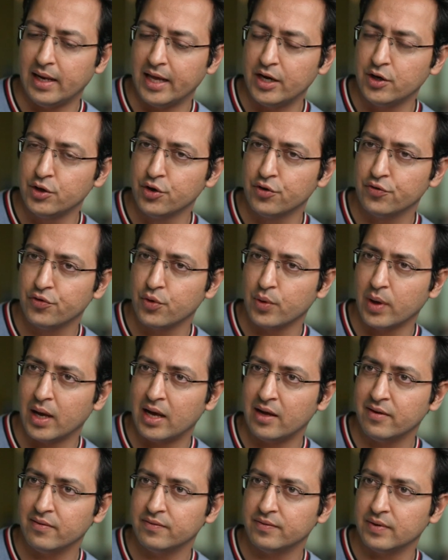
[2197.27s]
I don't know if you
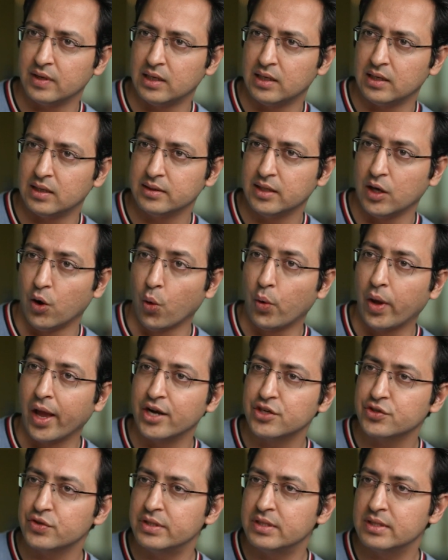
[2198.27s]
have the
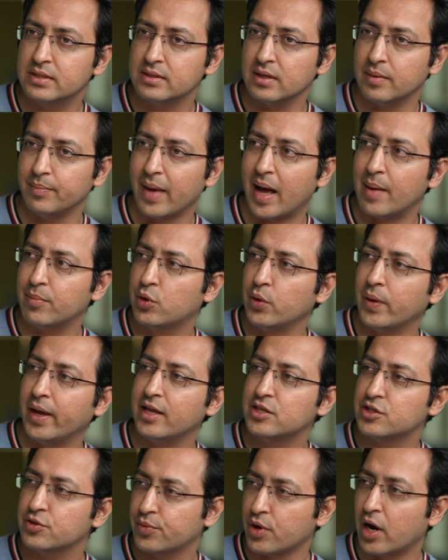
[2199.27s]
occasions mapped to
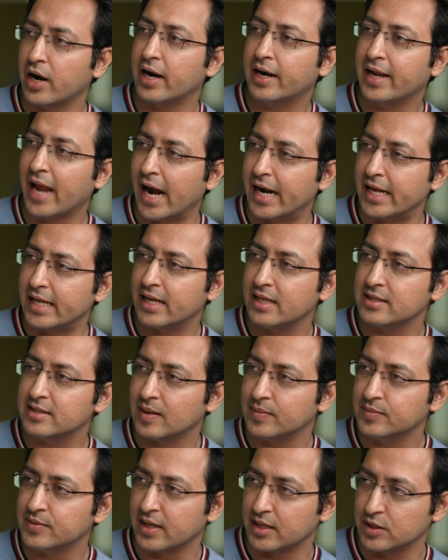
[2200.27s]
each product category in
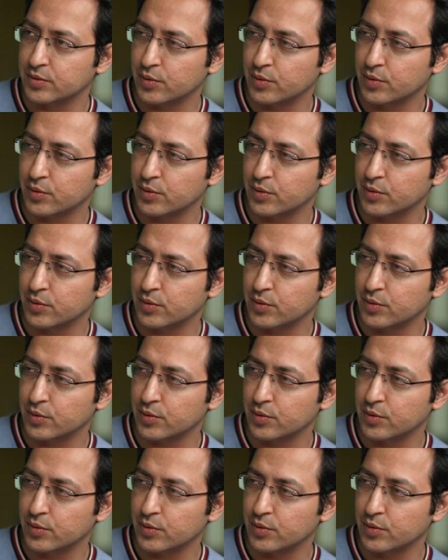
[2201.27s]
some sense,